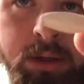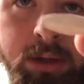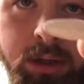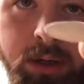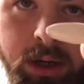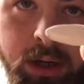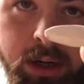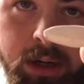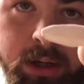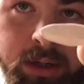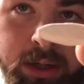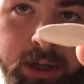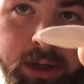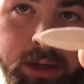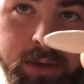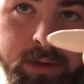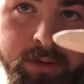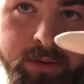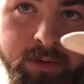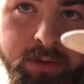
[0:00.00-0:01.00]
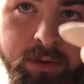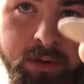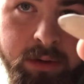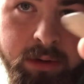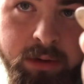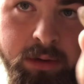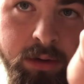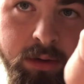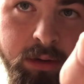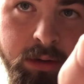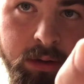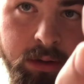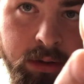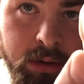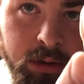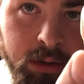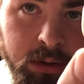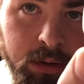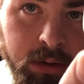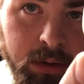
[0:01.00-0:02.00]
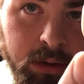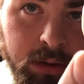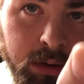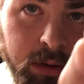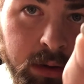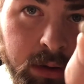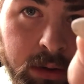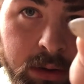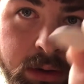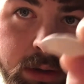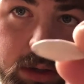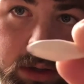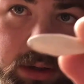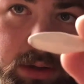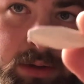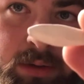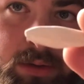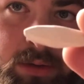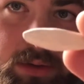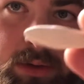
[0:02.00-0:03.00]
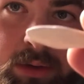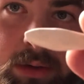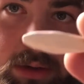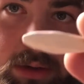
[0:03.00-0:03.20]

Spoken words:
Alright guys, there it is.